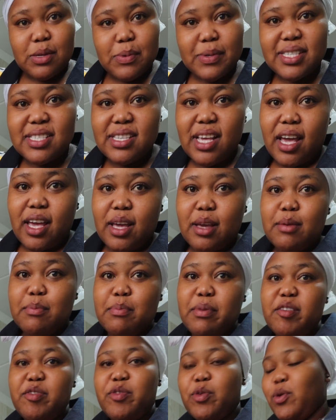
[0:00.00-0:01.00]
I was saying
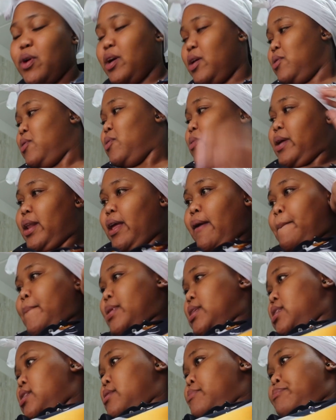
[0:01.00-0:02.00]
before, I don't know what
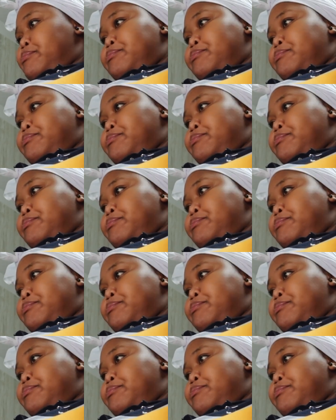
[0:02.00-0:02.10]
happened.